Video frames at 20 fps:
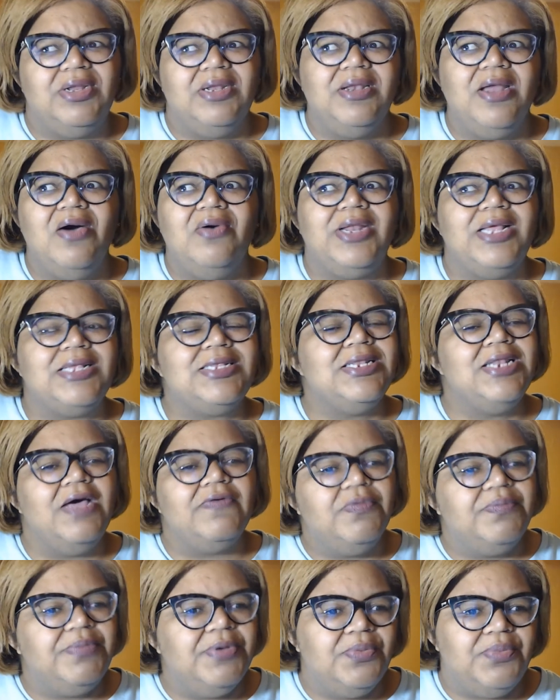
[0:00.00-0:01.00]
No, that's
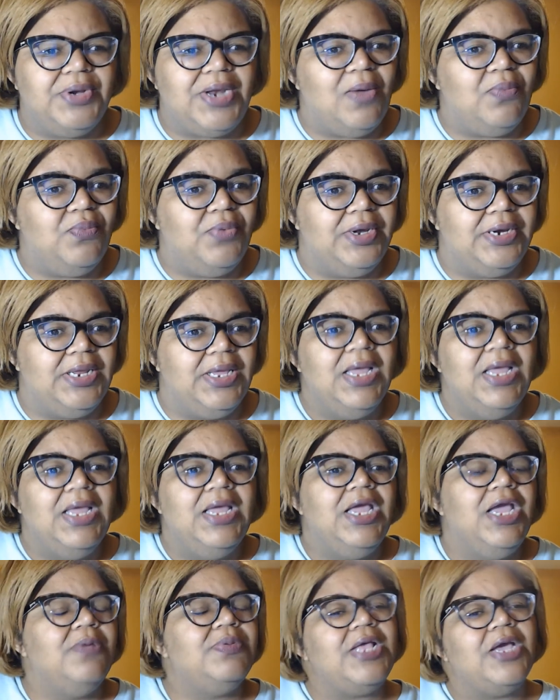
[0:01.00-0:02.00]
never been what I wanted.
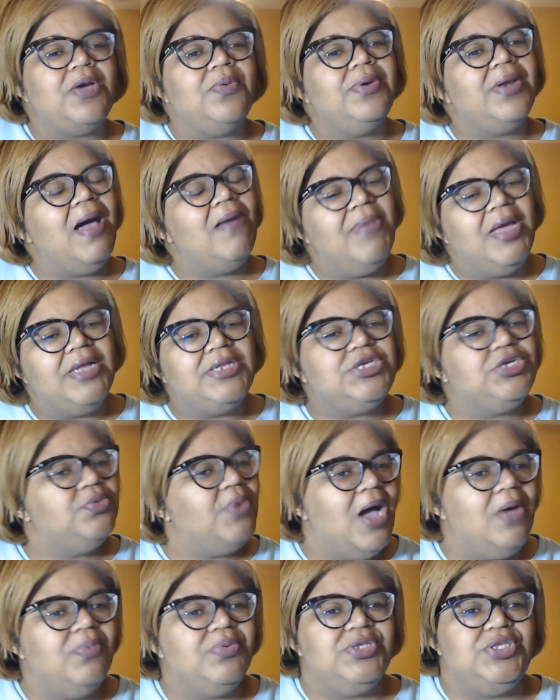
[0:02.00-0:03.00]
He was like, when I met you,
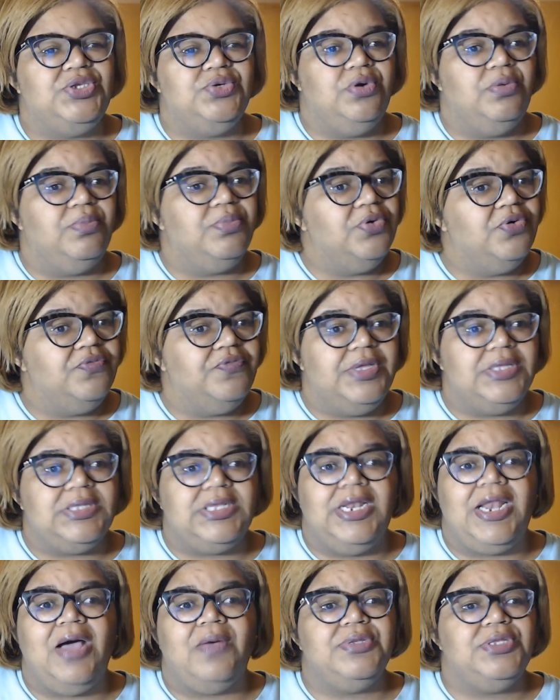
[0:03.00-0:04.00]
I was doing movies
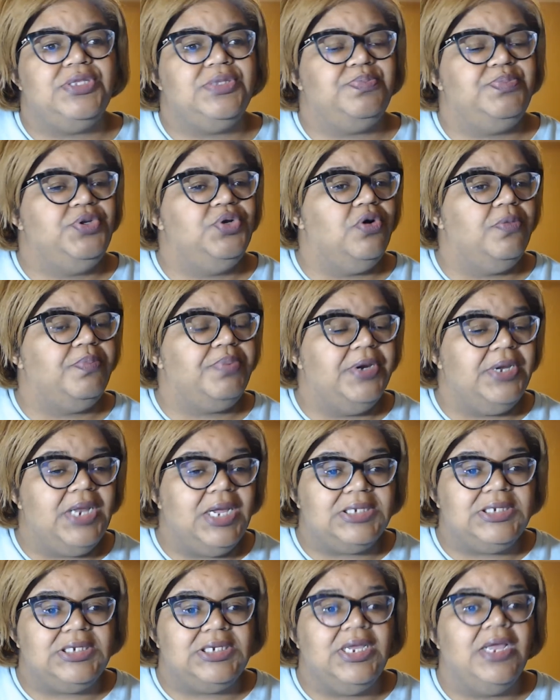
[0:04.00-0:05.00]
and I was doing
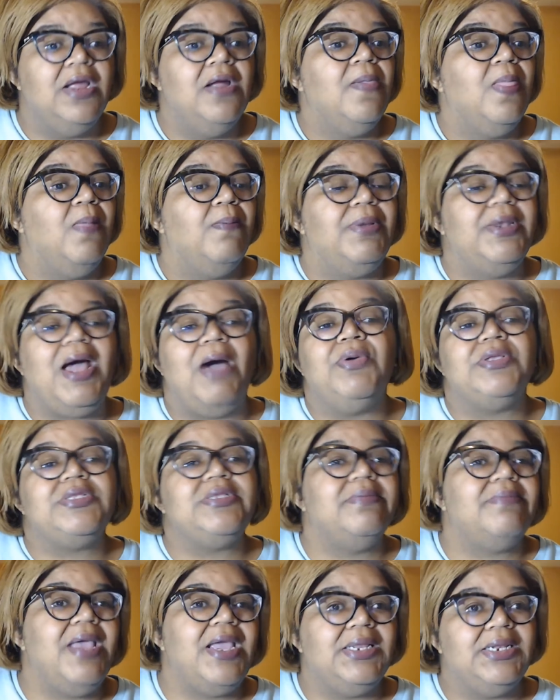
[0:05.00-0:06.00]
production, but I
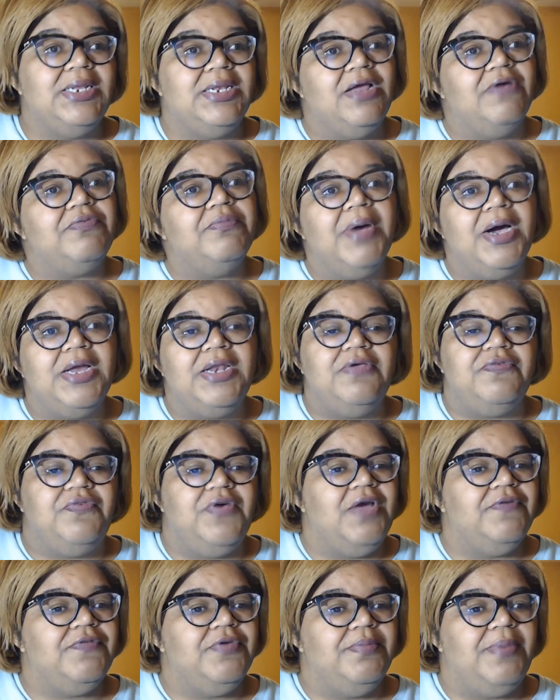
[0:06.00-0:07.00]
wasn't making enough money for
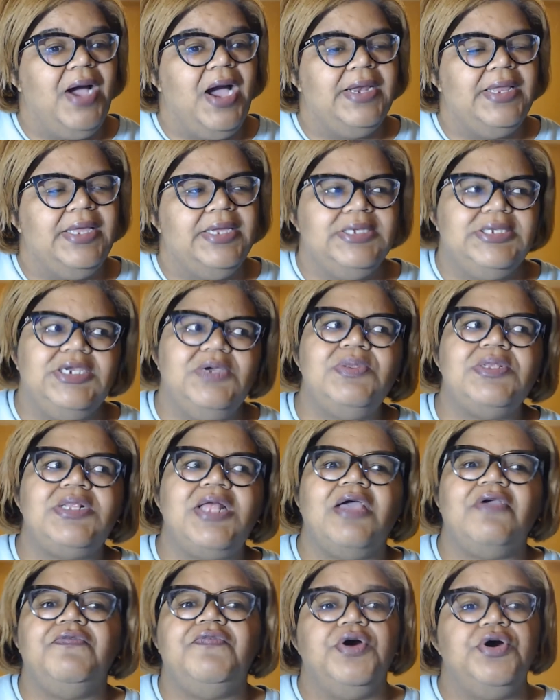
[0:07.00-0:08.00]
everybody. And she was
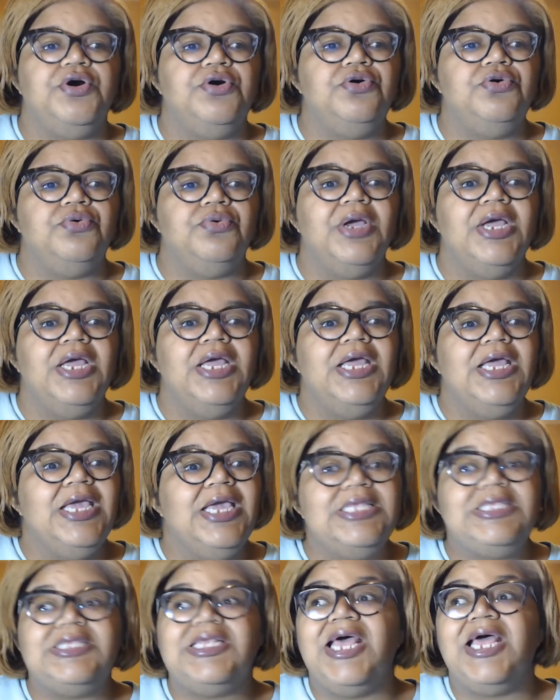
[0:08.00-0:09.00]
like, for who?
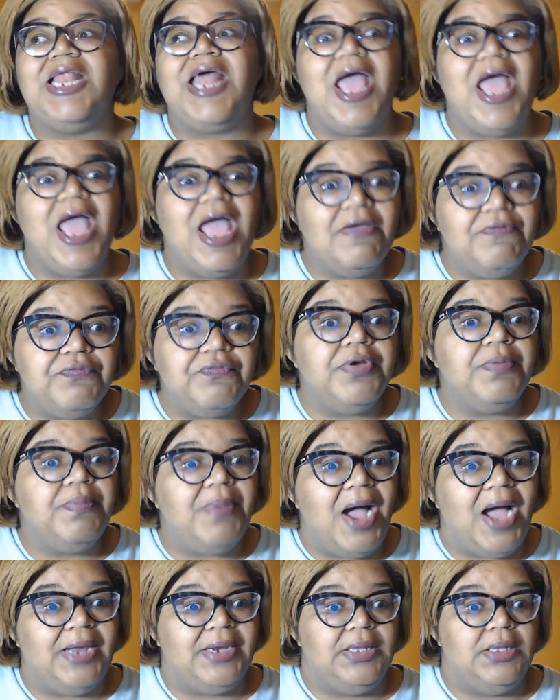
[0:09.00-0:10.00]
He said,
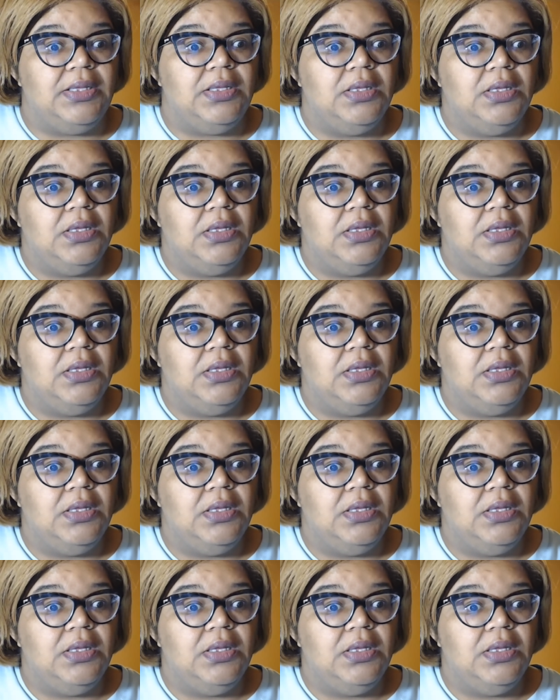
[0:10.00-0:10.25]
everybody.